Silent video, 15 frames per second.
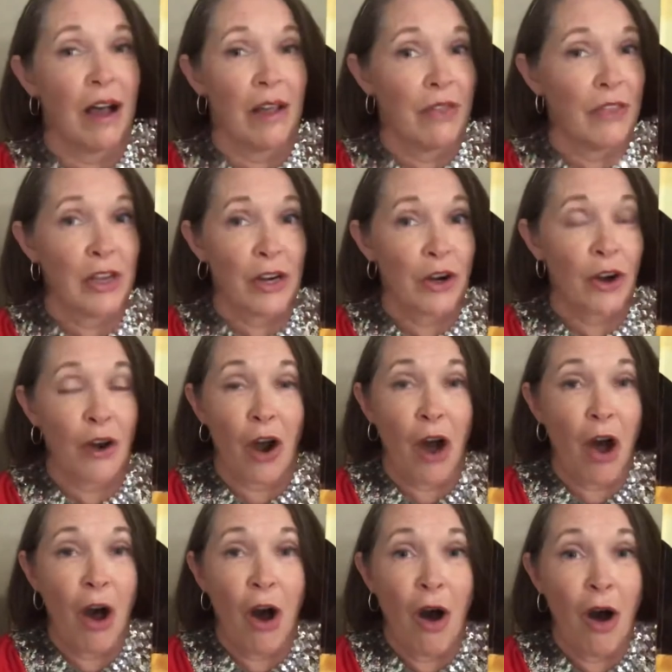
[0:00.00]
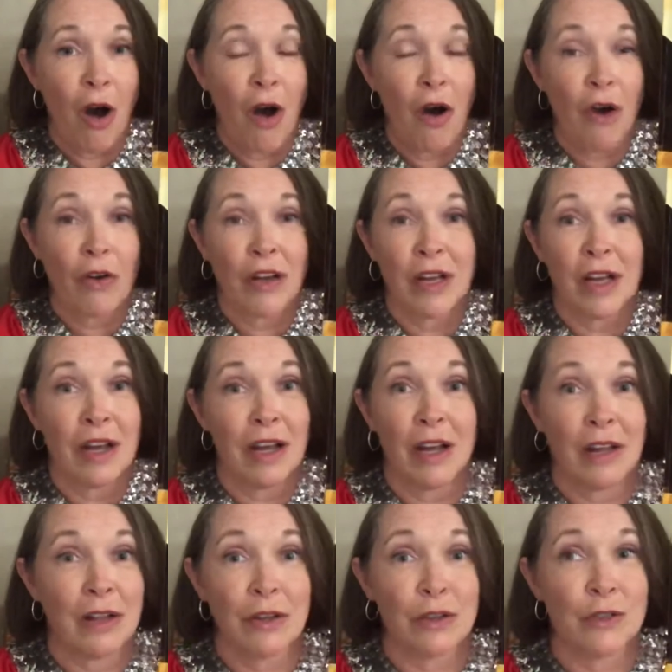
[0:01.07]
there are all
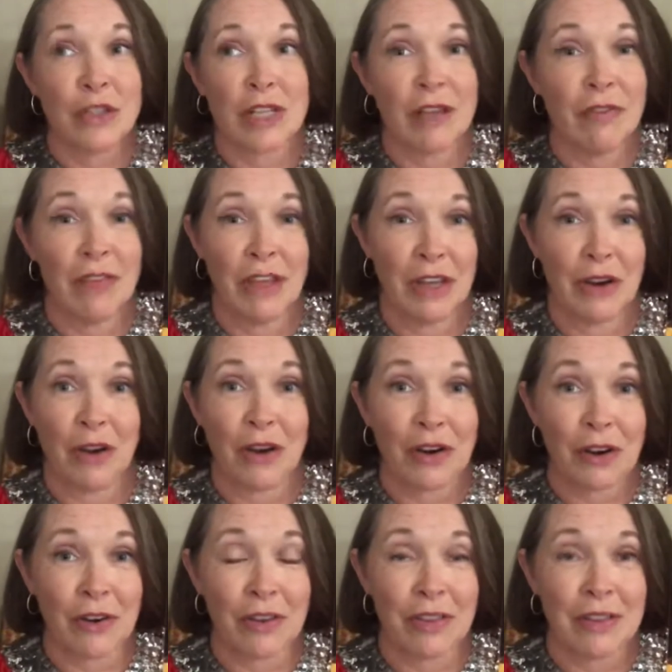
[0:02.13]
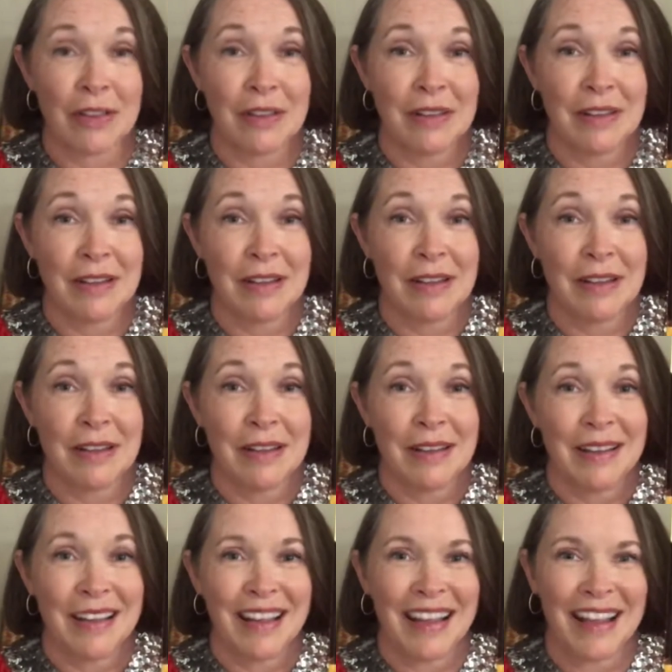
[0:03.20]
colors of the earth,
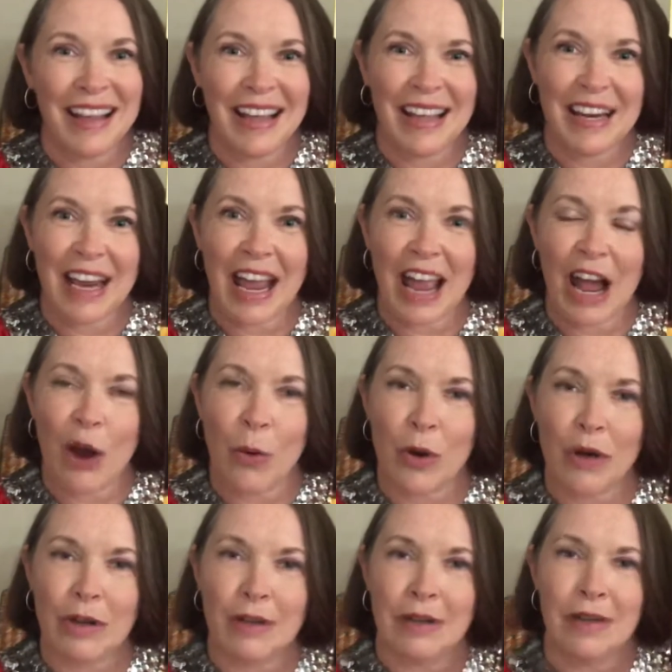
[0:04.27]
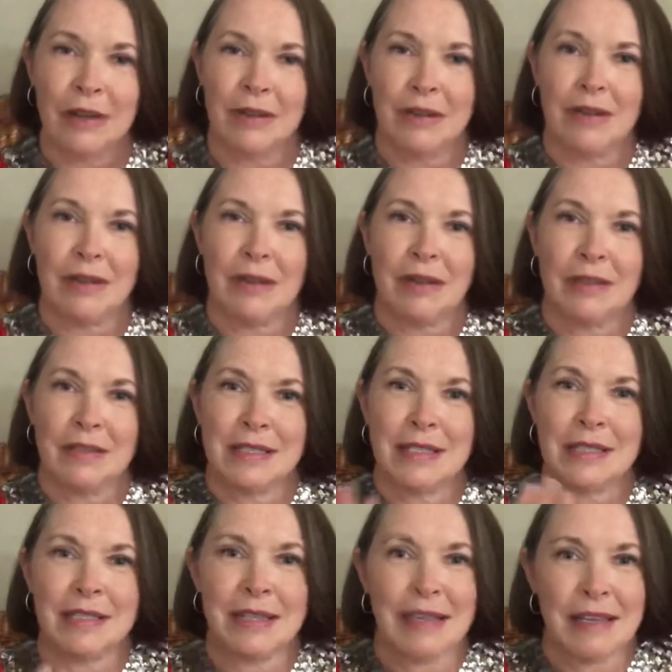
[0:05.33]
and our
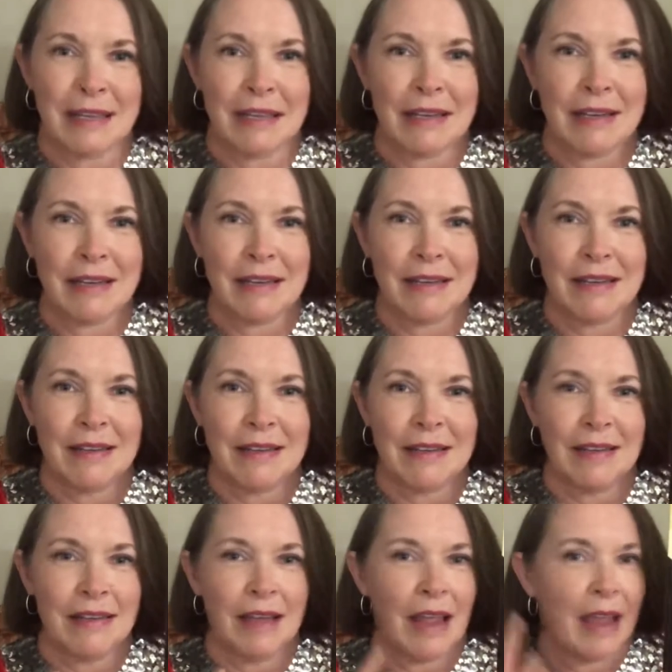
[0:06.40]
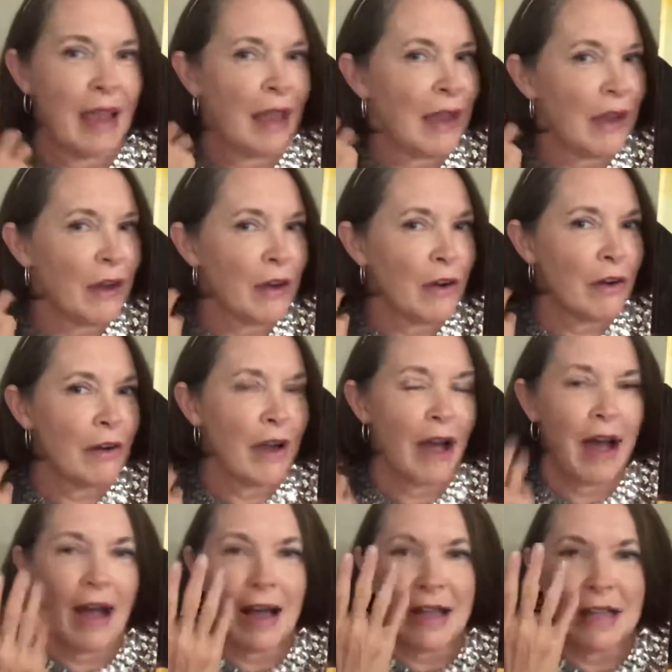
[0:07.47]
skin, hair,
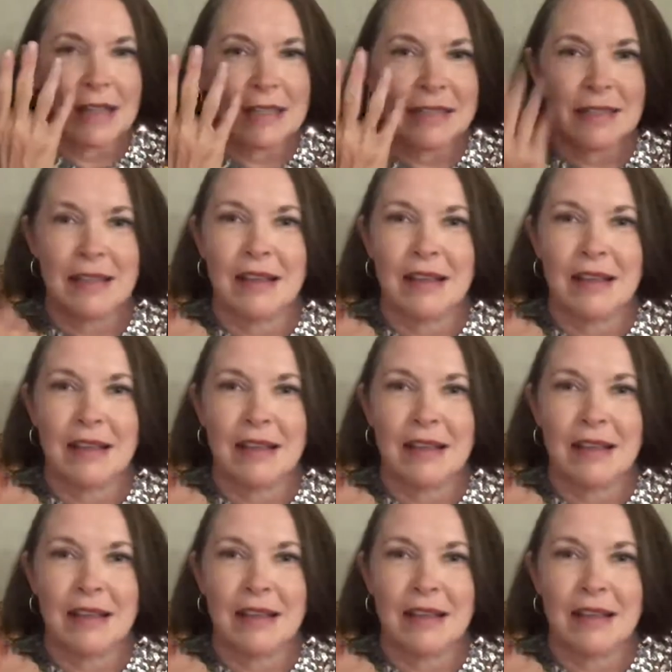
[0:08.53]
eyes,